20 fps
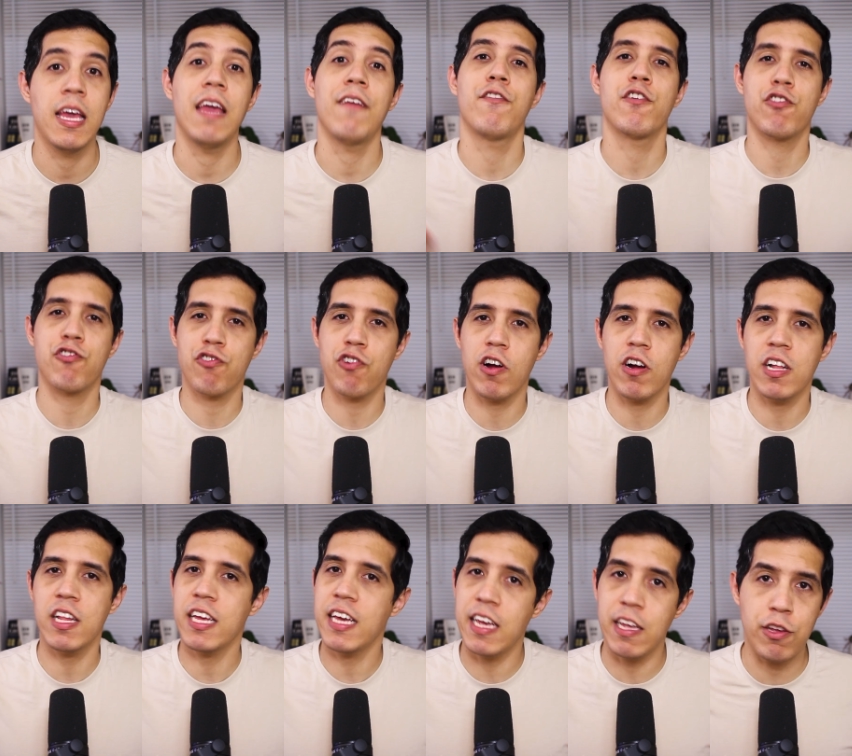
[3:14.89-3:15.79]
If you're
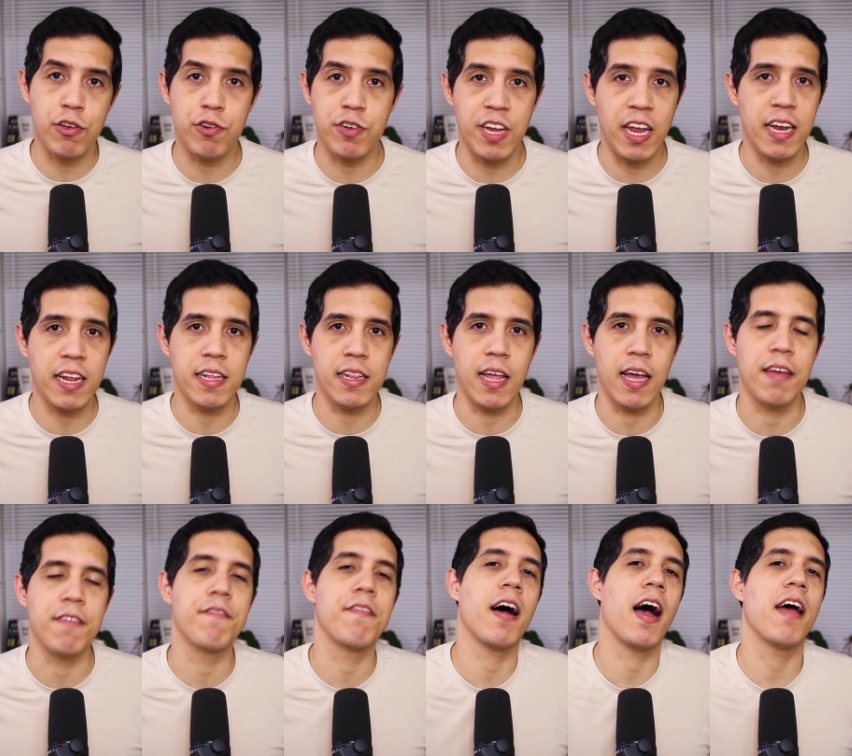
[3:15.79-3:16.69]
struggling in your dating
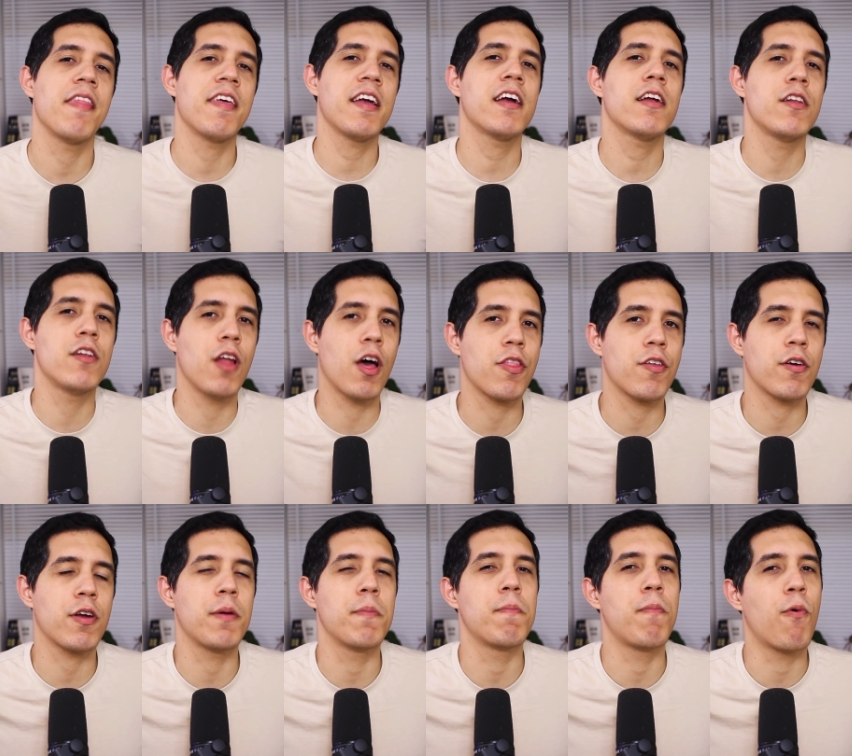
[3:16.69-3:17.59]
life, I think another
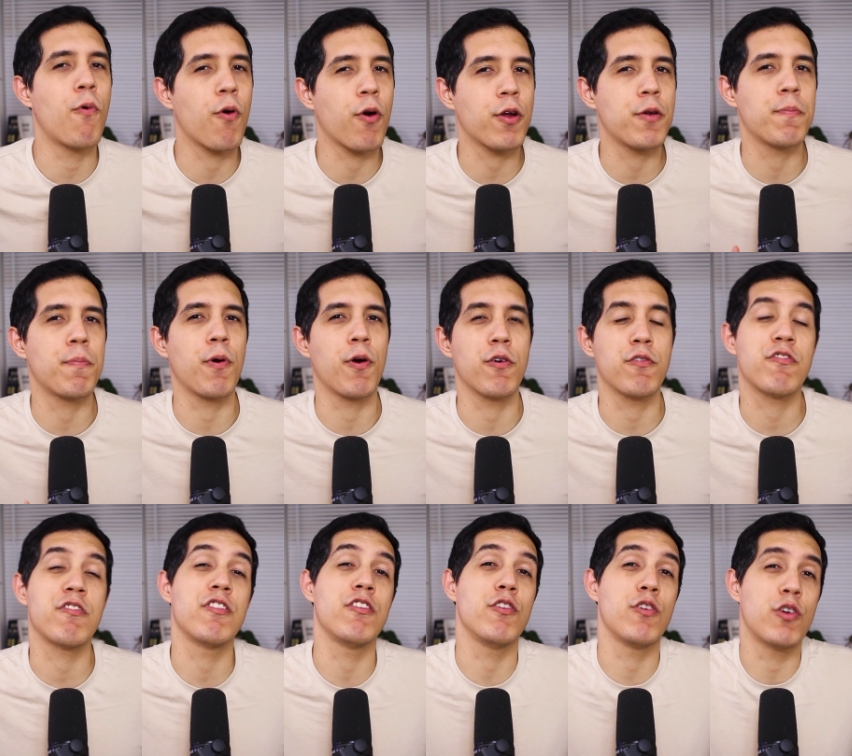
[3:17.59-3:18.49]
important
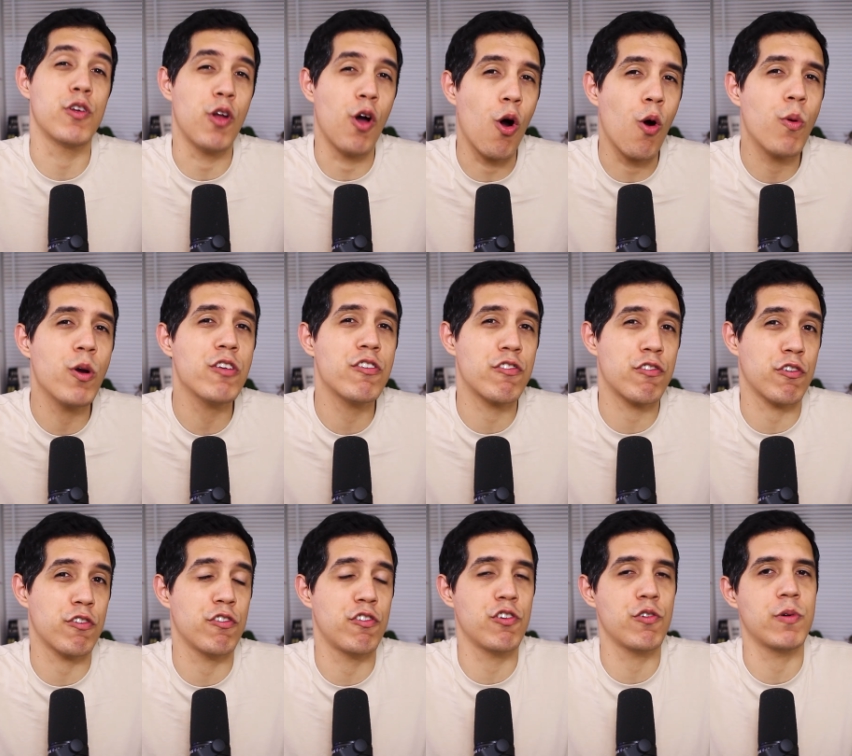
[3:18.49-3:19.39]
person you can always
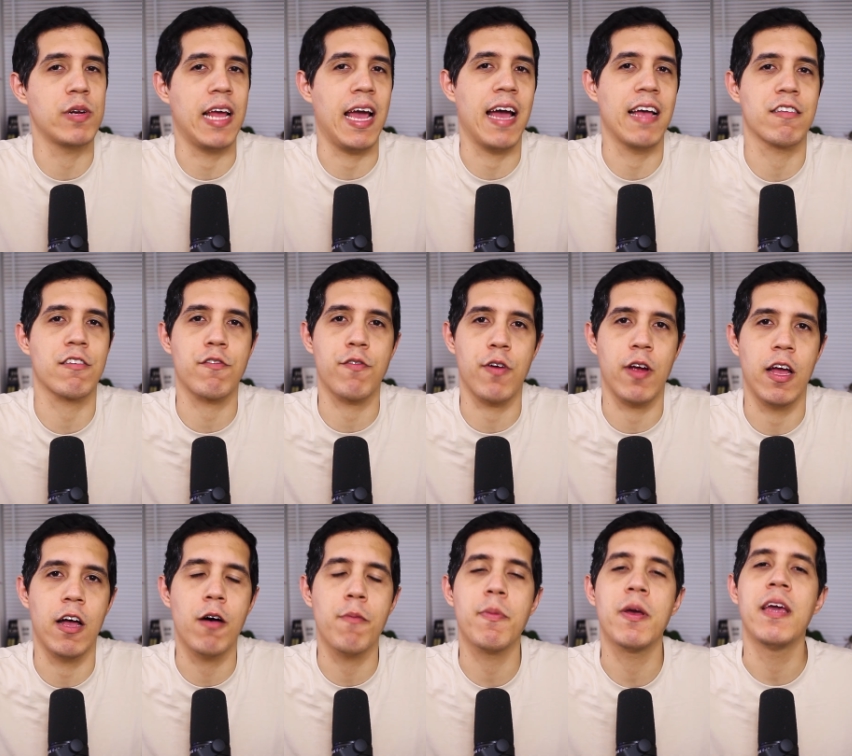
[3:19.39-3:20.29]
turn to and ask for
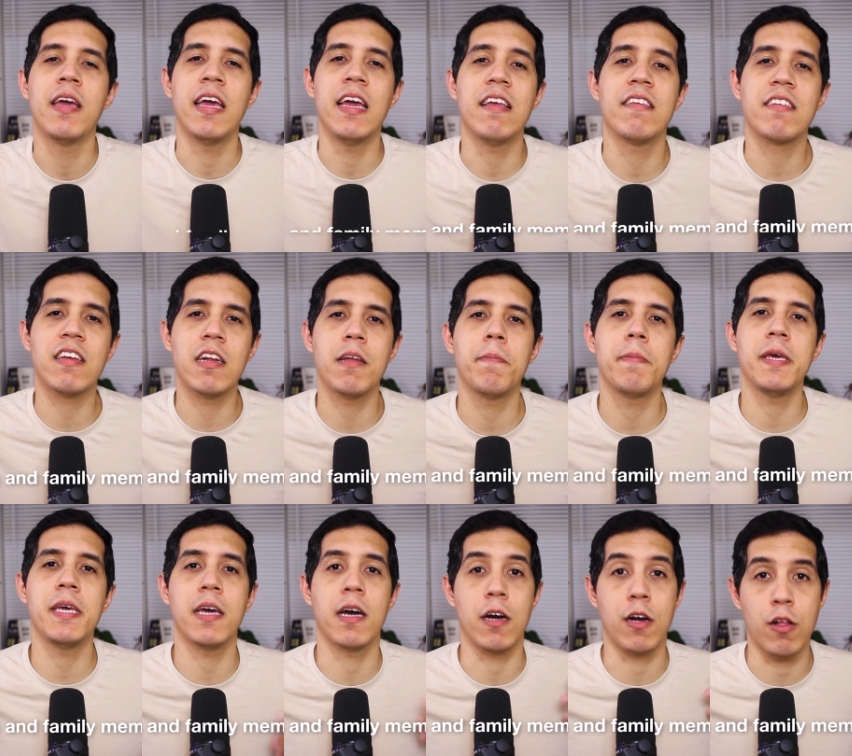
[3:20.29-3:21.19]
help is going to
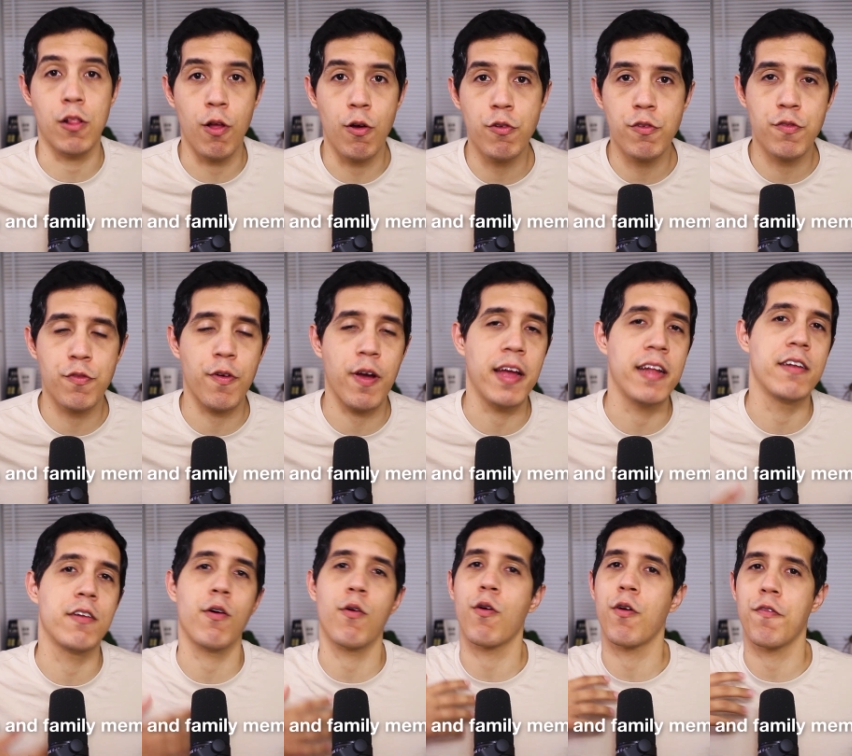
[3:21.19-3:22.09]
be a close
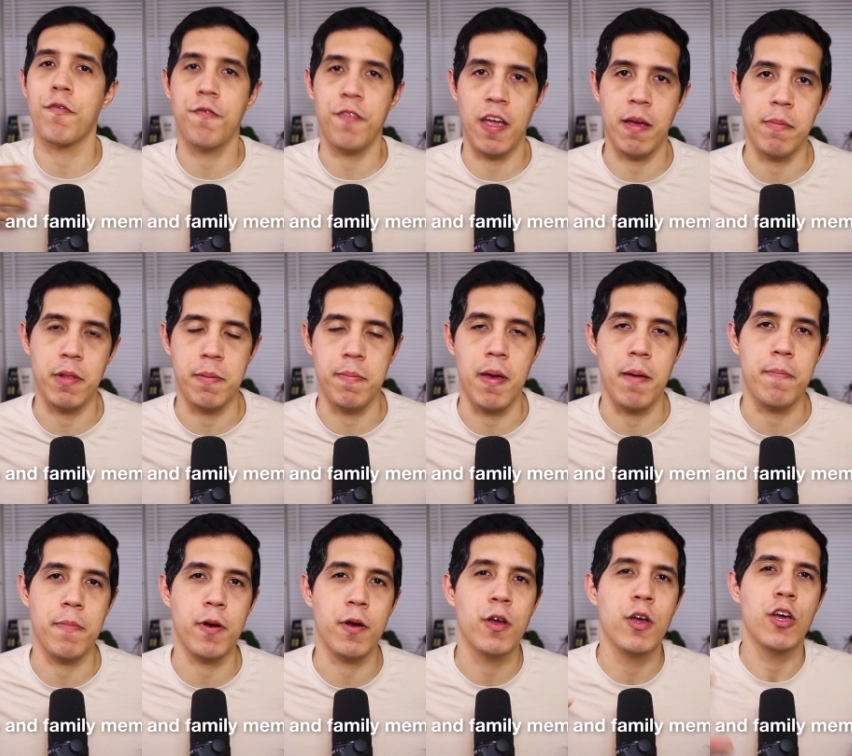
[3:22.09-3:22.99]
friend or family
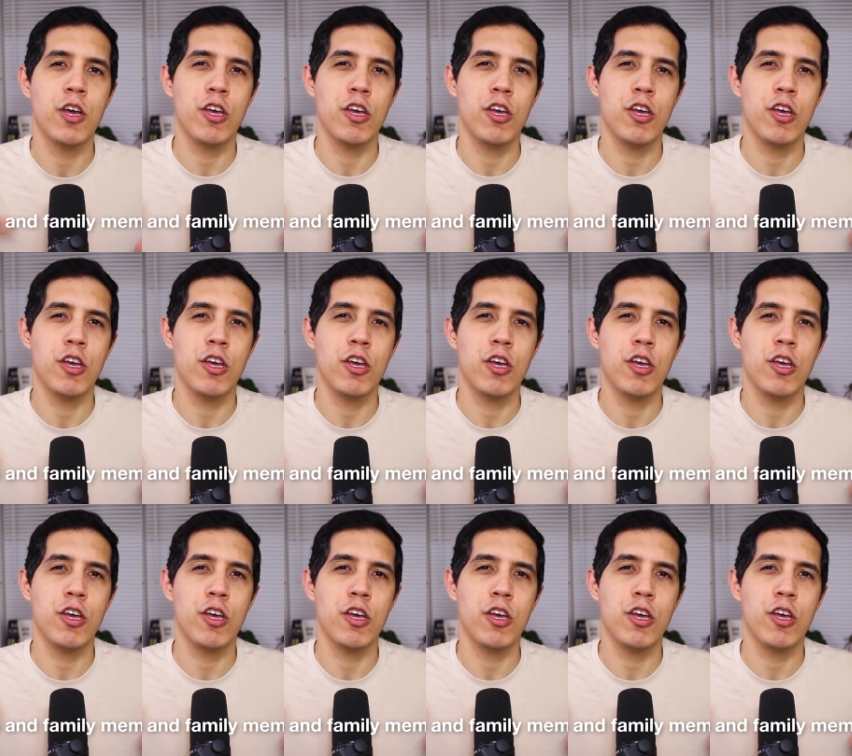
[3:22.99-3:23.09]
member.